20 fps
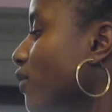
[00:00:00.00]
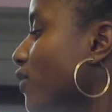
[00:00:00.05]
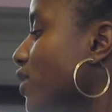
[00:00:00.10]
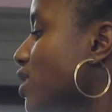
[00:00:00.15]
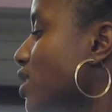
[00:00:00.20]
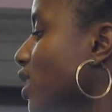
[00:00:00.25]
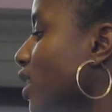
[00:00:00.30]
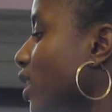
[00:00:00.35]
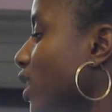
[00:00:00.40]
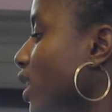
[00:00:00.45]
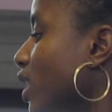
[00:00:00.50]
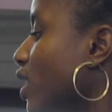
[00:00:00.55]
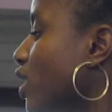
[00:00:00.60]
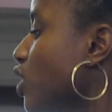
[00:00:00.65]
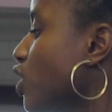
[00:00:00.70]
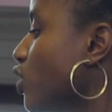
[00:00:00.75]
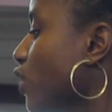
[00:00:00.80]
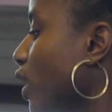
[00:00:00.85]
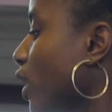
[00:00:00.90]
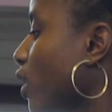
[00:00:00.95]
facility
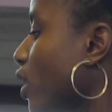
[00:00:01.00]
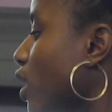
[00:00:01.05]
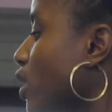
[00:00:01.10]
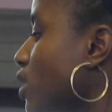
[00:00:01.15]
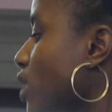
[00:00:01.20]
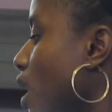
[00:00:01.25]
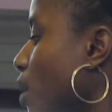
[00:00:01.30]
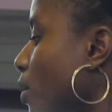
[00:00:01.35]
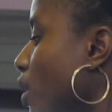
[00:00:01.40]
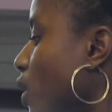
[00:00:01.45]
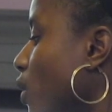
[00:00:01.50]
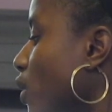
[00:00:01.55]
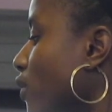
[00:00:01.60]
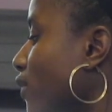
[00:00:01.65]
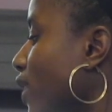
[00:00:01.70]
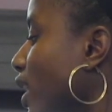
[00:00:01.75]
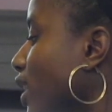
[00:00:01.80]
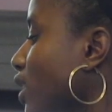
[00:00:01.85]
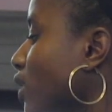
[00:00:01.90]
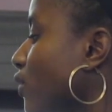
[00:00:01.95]
could trigger a domino
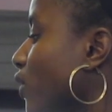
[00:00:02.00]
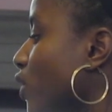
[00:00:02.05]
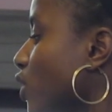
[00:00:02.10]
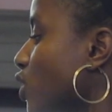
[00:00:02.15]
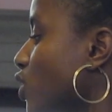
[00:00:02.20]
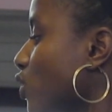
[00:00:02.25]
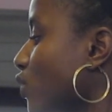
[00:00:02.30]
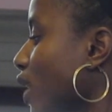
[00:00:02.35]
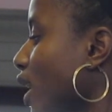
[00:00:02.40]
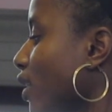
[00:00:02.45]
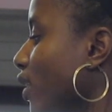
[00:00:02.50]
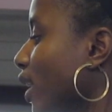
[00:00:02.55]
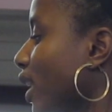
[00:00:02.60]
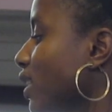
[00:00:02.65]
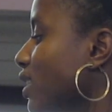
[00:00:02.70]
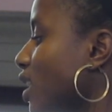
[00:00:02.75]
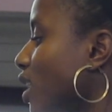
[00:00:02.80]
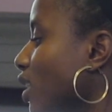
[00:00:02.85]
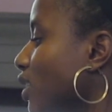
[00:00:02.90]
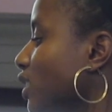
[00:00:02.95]
effect for the
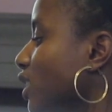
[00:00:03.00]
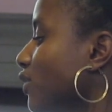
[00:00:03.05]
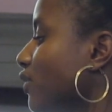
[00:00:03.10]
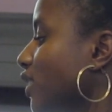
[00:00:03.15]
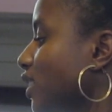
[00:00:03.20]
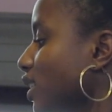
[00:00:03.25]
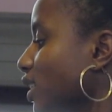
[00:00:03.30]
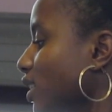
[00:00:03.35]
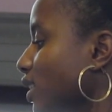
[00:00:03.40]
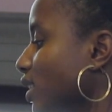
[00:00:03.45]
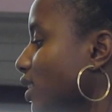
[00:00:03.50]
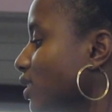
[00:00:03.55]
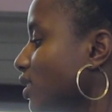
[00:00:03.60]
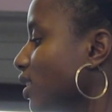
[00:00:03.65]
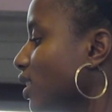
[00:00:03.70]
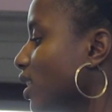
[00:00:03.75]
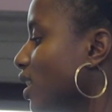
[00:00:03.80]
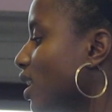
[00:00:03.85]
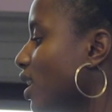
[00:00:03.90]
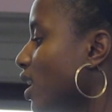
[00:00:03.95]
surrounding toxic
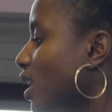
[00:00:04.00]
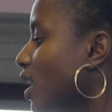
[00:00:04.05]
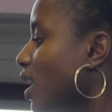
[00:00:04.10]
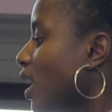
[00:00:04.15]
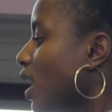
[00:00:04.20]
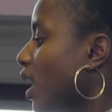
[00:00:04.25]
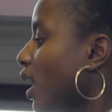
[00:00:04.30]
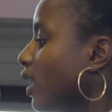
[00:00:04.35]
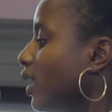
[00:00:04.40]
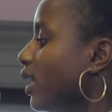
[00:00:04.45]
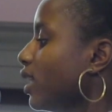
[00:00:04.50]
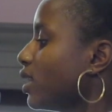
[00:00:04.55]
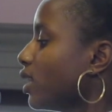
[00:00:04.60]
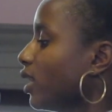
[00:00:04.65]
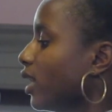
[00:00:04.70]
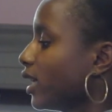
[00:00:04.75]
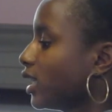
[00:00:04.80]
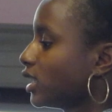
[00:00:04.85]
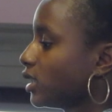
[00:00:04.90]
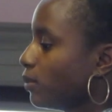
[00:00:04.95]
facilities. A
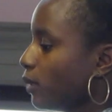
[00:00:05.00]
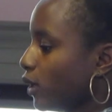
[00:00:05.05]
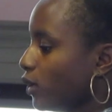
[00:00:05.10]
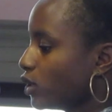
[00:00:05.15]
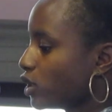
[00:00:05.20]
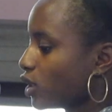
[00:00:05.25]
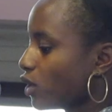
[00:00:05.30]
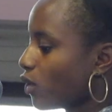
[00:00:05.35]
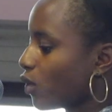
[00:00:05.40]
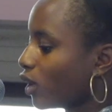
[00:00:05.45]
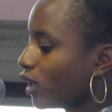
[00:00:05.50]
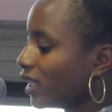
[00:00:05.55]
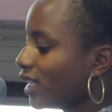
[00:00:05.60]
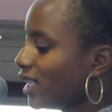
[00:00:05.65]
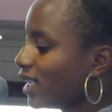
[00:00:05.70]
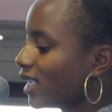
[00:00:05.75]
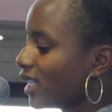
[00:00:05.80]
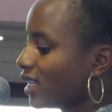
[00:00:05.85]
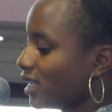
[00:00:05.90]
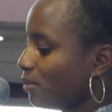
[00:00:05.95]
lethal explosion or
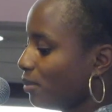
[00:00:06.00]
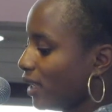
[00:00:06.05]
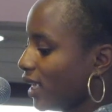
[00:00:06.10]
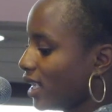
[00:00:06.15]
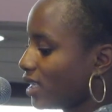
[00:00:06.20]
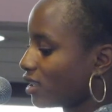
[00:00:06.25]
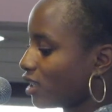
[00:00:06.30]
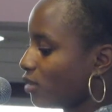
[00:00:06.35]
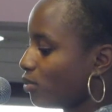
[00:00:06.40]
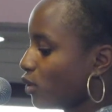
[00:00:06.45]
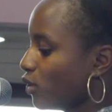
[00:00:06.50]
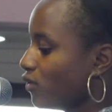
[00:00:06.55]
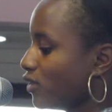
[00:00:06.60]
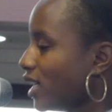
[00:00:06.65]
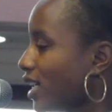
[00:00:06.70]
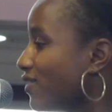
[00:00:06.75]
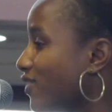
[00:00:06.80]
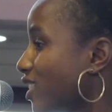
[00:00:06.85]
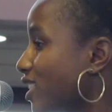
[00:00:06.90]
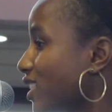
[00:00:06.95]
leak in the plant could prove
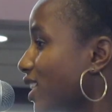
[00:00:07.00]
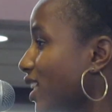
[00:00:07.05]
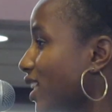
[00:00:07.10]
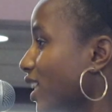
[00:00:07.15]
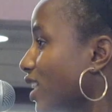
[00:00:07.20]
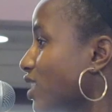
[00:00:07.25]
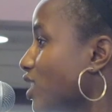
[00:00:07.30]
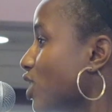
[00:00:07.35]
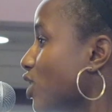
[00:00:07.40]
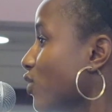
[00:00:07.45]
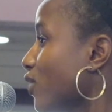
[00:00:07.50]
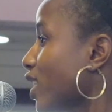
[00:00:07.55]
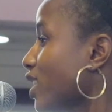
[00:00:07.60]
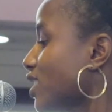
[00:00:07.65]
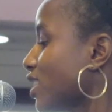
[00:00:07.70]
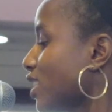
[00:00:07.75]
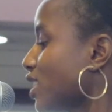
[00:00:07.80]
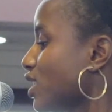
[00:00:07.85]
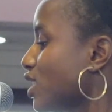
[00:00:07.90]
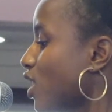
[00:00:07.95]
devastating to the
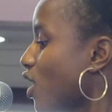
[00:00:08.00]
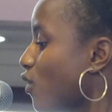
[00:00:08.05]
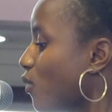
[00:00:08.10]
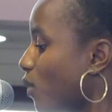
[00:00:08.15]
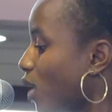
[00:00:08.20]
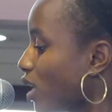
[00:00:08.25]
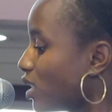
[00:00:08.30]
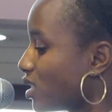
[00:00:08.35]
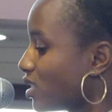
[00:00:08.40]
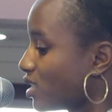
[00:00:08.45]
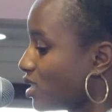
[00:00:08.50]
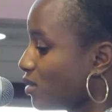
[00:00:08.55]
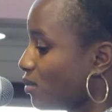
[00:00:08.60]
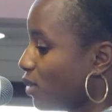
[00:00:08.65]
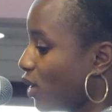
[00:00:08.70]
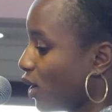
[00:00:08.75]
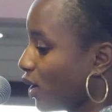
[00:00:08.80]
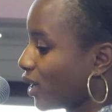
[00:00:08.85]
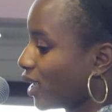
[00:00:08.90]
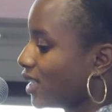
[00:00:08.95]
residents of
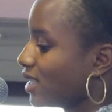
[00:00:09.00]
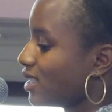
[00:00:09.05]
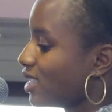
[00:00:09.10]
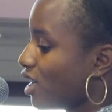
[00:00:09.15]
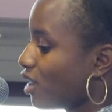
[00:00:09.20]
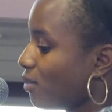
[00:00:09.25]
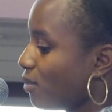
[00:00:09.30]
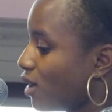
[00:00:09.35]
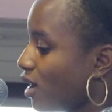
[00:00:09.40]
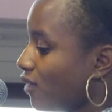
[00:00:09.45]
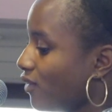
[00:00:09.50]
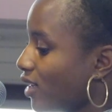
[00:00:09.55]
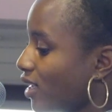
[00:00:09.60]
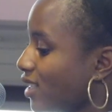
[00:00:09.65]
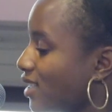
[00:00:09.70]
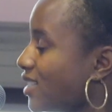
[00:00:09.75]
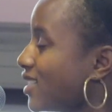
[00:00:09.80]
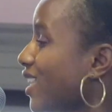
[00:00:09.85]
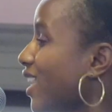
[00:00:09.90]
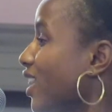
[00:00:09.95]
Washington Park and South
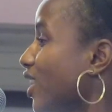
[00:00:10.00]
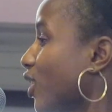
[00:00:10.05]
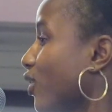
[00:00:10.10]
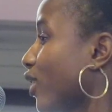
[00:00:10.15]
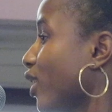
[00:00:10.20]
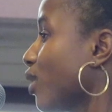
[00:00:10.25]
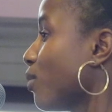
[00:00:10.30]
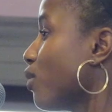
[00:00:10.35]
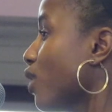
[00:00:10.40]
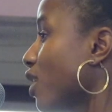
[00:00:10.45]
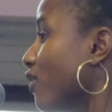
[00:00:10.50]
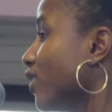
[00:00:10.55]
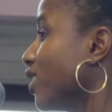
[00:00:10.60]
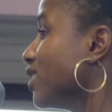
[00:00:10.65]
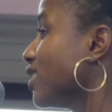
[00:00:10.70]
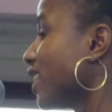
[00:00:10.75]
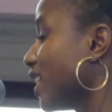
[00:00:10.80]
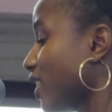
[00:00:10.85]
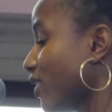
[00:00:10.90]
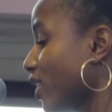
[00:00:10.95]
Providence and the greater
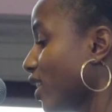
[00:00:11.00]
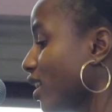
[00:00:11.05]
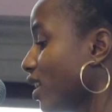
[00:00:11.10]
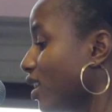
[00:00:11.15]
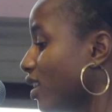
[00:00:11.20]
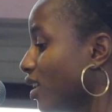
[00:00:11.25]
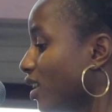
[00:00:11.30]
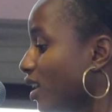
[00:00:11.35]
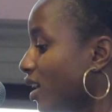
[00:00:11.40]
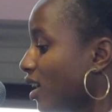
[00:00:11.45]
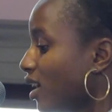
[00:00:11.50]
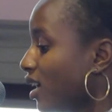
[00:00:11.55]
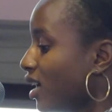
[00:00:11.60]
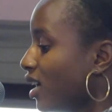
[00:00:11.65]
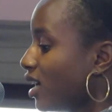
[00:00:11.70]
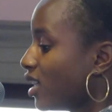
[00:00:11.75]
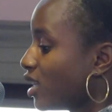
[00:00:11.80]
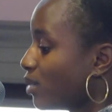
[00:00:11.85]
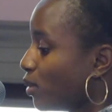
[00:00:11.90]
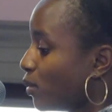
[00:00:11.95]
Providence area.
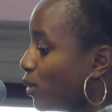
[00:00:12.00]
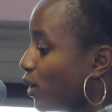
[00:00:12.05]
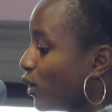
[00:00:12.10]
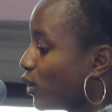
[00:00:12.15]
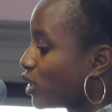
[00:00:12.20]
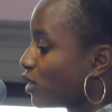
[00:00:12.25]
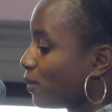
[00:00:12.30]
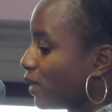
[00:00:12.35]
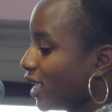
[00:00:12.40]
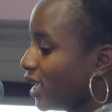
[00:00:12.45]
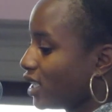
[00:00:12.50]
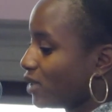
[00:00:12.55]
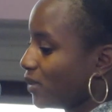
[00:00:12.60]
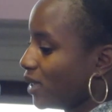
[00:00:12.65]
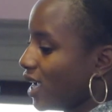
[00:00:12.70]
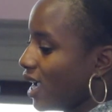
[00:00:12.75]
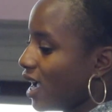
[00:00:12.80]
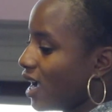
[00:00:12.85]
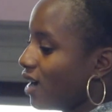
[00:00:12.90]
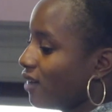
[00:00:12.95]
The proposed plant
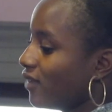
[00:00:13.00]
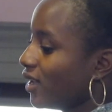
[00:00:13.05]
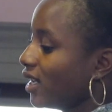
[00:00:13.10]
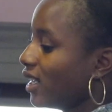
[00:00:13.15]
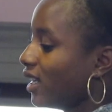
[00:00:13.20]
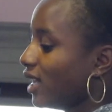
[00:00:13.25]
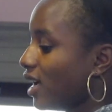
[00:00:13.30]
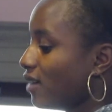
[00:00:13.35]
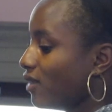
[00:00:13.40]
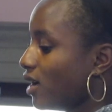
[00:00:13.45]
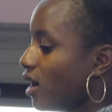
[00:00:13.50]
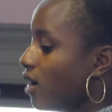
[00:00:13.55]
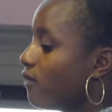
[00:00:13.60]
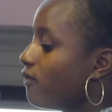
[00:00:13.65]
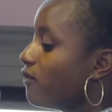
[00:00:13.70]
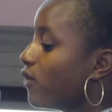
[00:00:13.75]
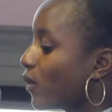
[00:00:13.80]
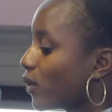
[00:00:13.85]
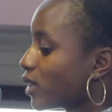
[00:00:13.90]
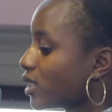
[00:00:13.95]
would have
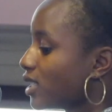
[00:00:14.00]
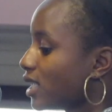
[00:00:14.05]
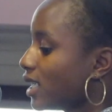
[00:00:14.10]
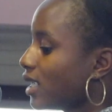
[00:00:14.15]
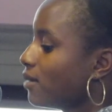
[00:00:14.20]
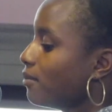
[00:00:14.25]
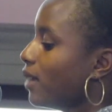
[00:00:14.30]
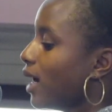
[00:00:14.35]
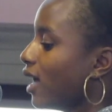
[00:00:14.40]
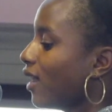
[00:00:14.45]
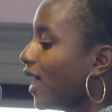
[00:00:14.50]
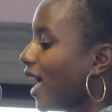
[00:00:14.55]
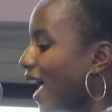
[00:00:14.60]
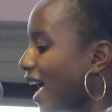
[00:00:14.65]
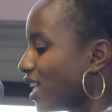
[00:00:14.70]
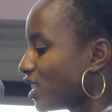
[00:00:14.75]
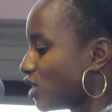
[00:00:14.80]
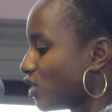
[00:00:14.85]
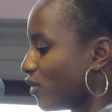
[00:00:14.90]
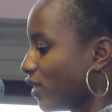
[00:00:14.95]
a 14-mile
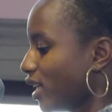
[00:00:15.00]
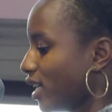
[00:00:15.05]
hazard